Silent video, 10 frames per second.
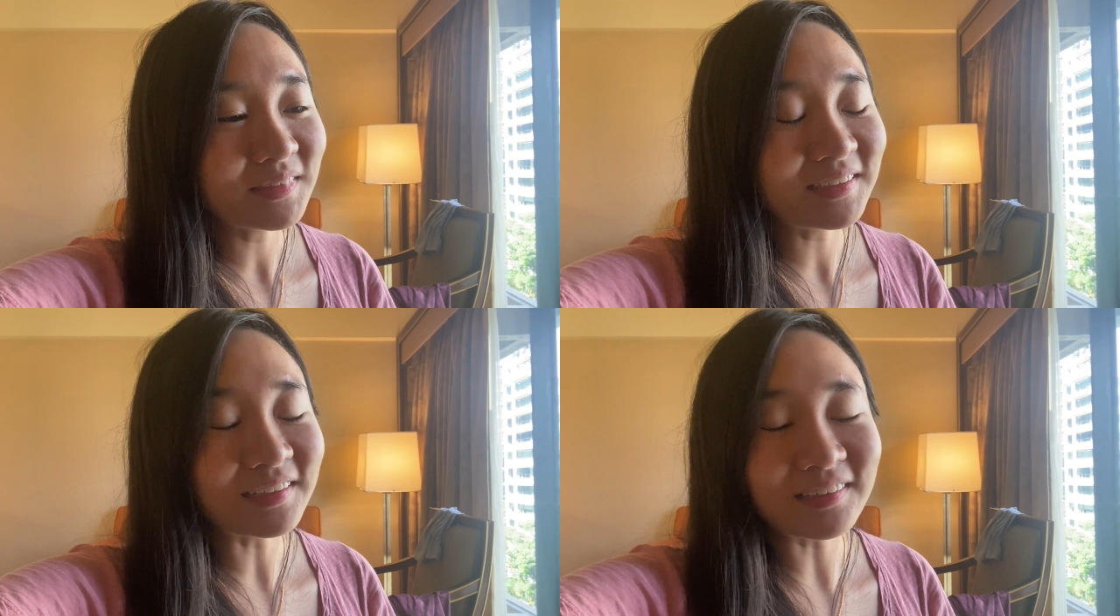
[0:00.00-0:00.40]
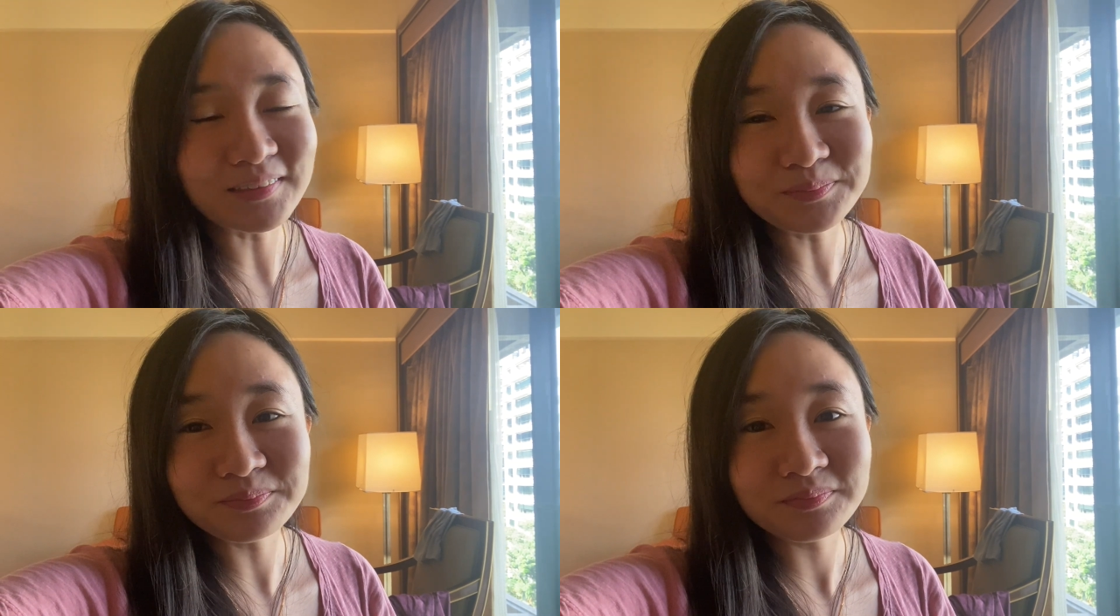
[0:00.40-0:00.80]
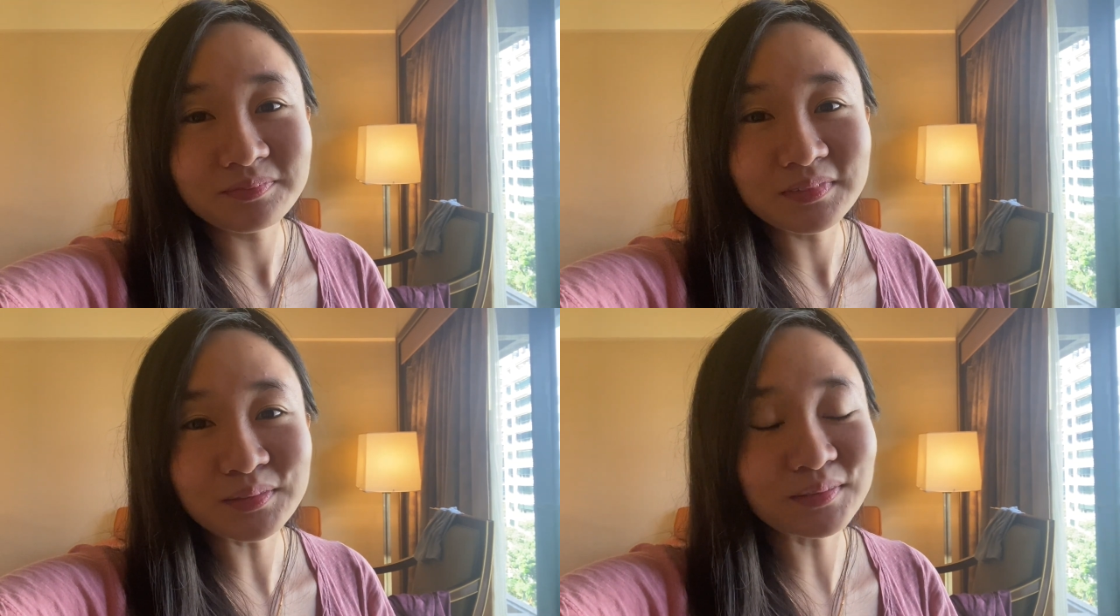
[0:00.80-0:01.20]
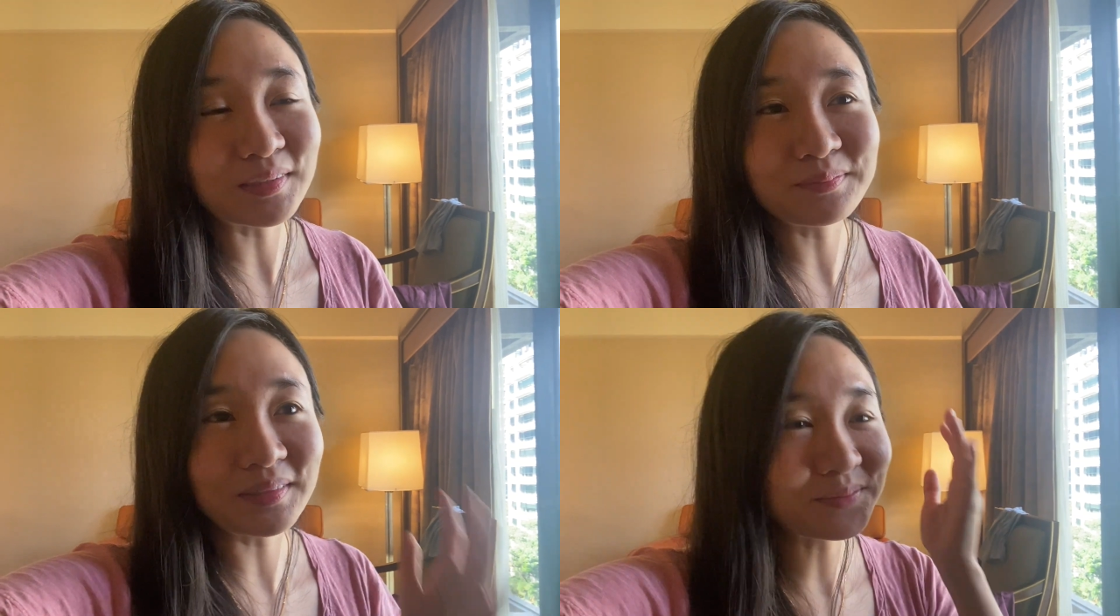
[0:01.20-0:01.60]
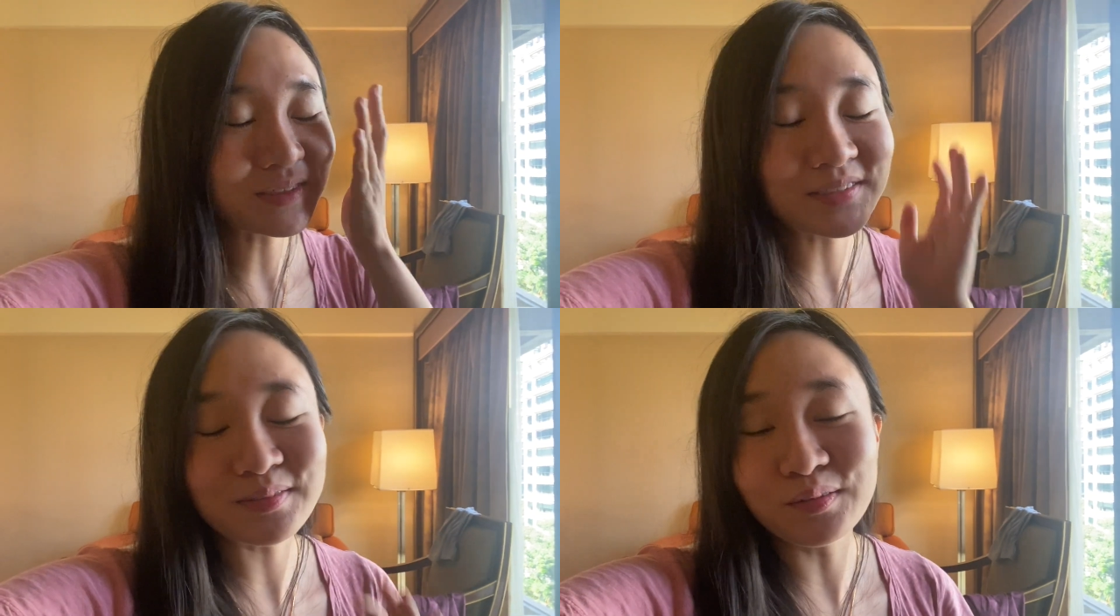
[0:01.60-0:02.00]
Yeah, so I'm
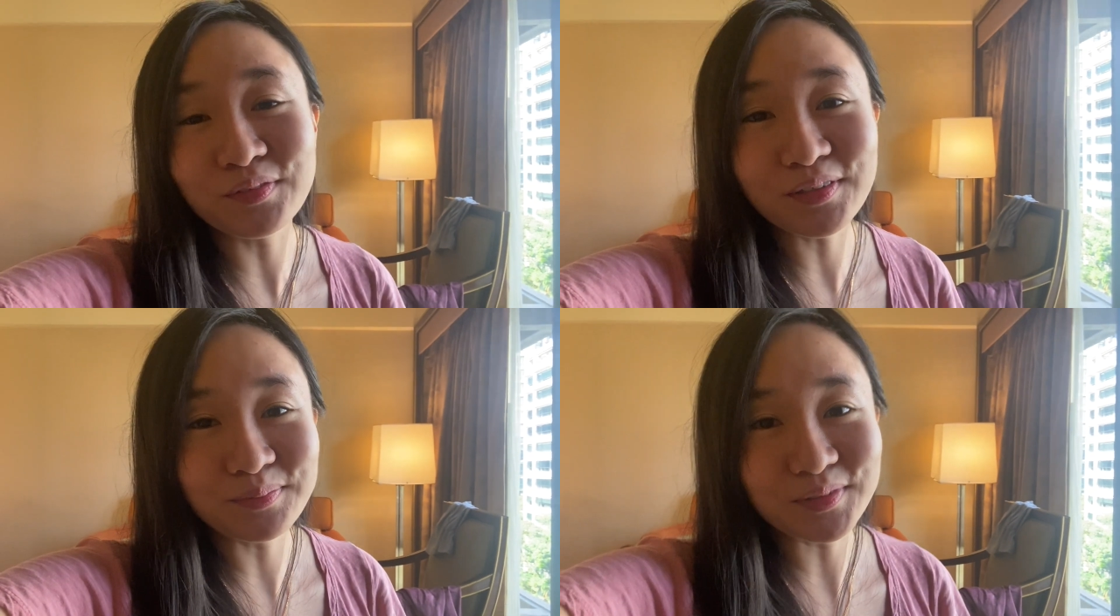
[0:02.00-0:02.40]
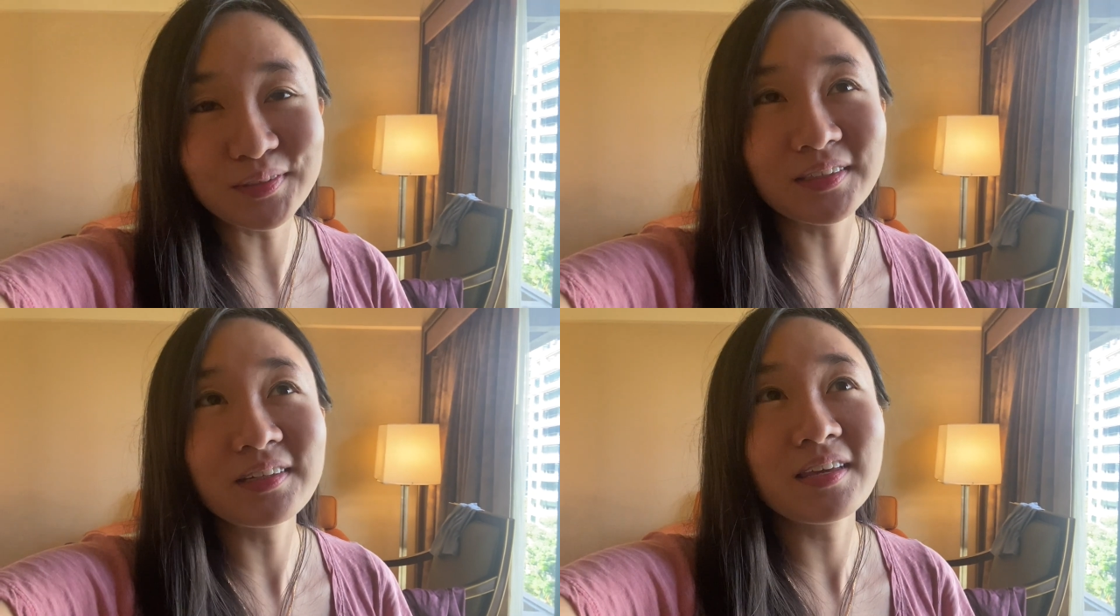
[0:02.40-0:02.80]
just over the moon.